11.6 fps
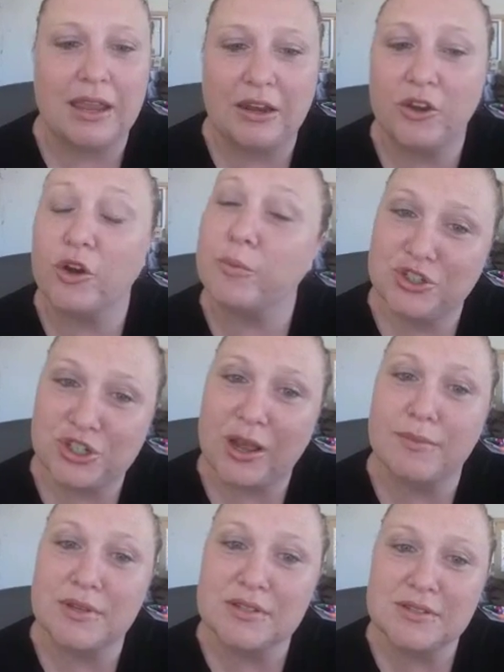in your
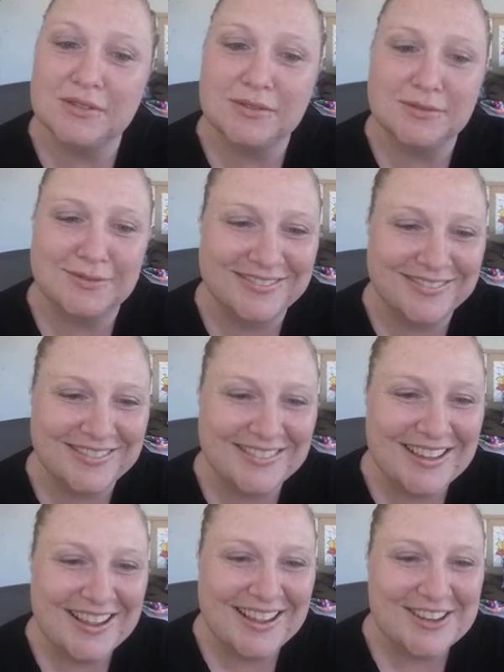pajamas.
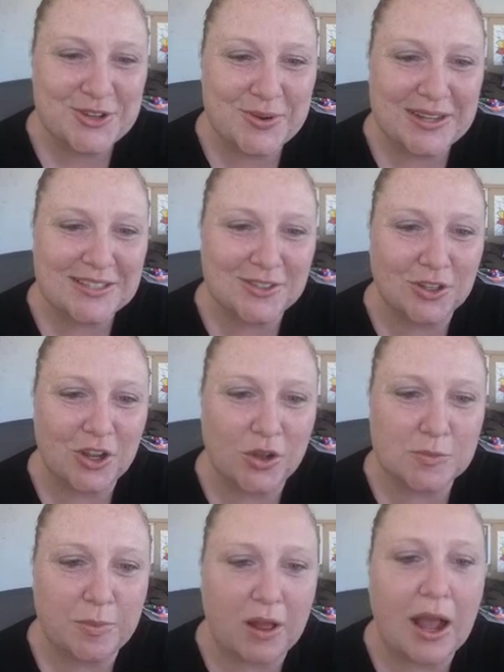Do I still
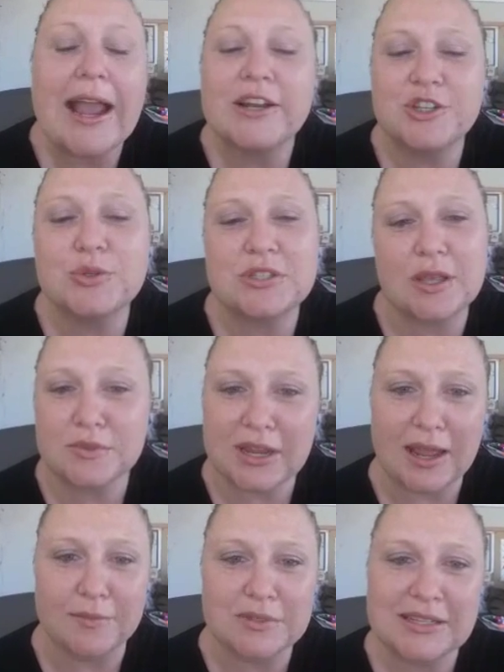ghost blog? I do
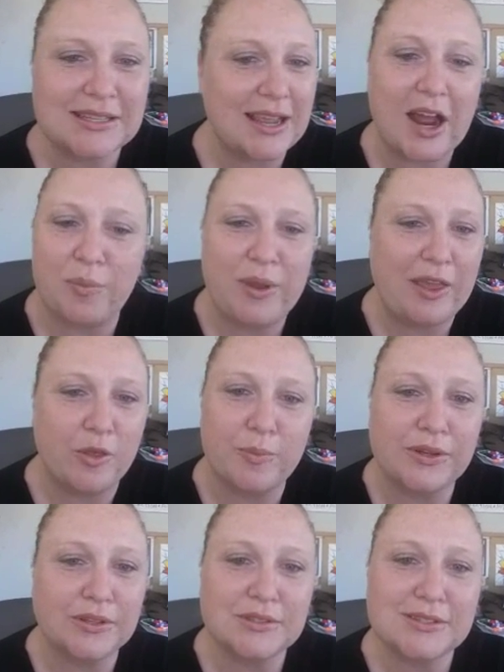sometimes, because I got to pay the
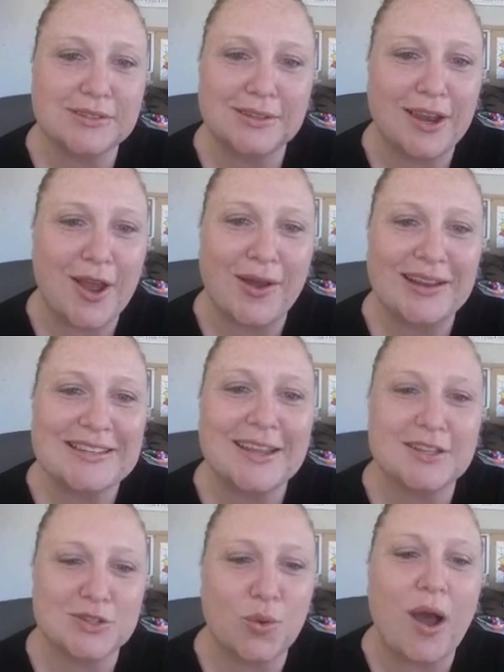bills. It
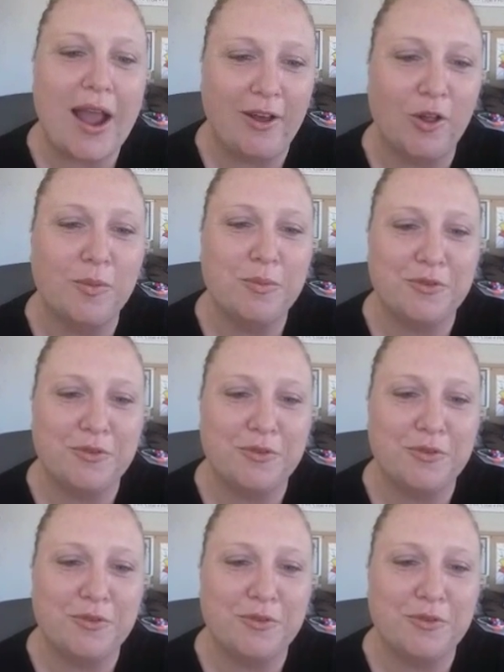takes a while